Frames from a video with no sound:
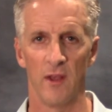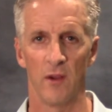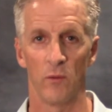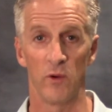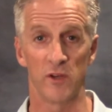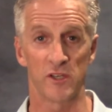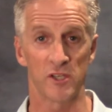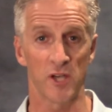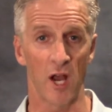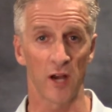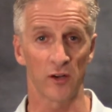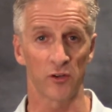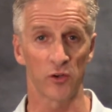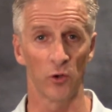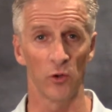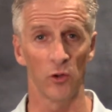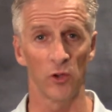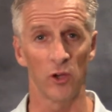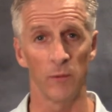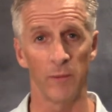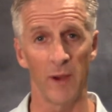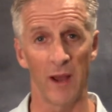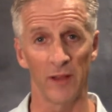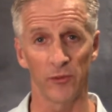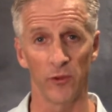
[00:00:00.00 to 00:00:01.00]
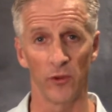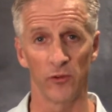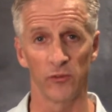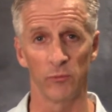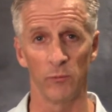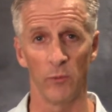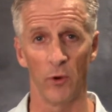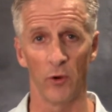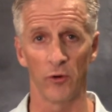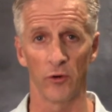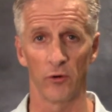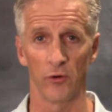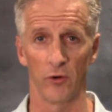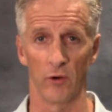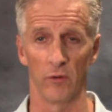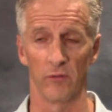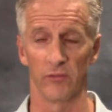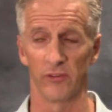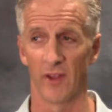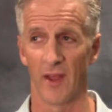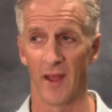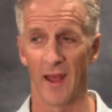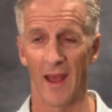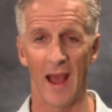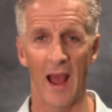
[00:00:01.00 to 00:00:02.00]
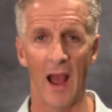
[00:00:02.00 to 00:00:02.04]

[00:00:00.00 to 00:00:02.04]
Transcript: We talked earlier about those motor nerves.